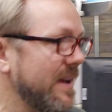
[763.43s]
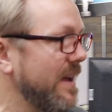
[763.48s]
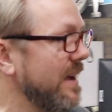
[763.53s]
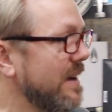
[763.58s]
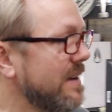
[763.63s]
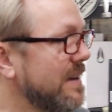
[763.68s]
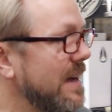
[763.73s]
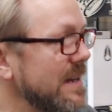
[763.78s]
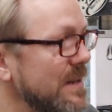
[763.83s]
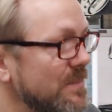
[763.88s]
the
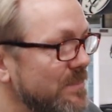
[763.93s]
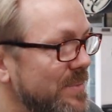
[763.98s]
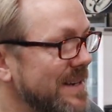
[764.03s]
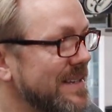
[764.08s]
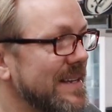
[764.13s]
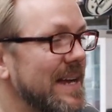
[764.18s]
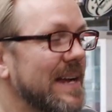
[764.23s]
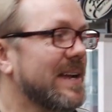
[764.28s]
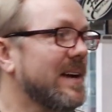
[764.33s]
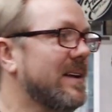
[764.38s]
heck? I didn't
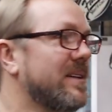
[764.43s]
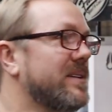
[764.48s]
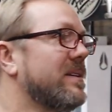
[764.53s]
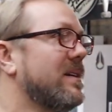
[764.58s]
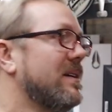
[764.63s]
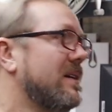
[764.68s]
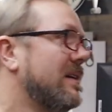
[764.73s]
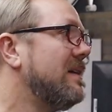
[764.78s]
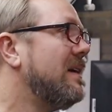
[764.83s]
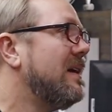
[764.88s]
pick that
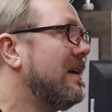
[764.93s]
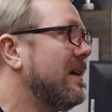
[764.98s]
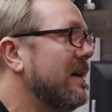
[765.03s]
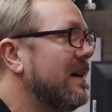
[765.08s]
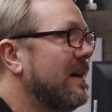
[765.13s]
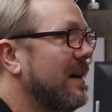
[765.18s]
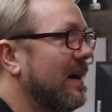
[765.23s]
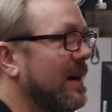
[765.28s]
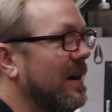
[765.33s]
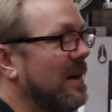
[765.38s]
color.
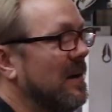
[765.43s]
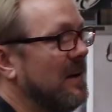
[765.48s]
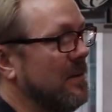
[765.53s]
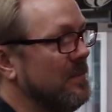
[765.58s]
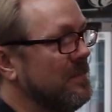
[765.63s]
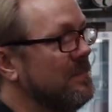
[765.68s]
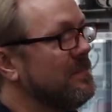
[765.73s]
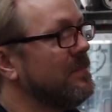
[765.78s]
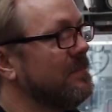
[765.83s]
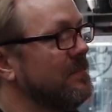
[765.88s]
Yeah.
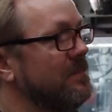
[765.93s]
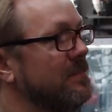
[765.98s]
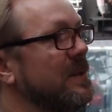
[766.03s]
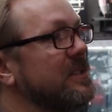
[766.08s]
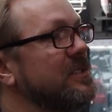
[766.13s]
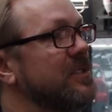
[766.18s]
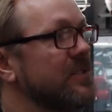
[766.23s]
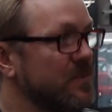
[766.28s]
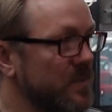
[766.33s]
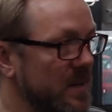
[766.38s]
Uh,
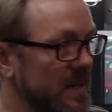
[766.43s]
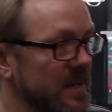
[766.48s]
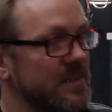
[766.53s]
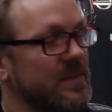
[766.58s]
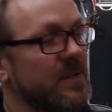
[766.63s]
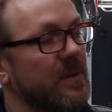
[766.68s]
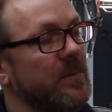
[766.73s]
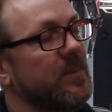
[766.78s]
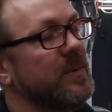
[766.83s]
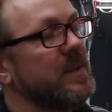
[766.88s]
but just wait
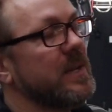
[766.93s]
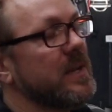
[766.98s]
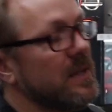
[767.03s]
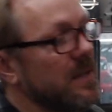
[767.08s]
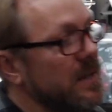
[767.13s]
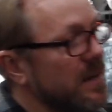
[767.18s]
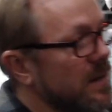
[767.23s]
until we put oh,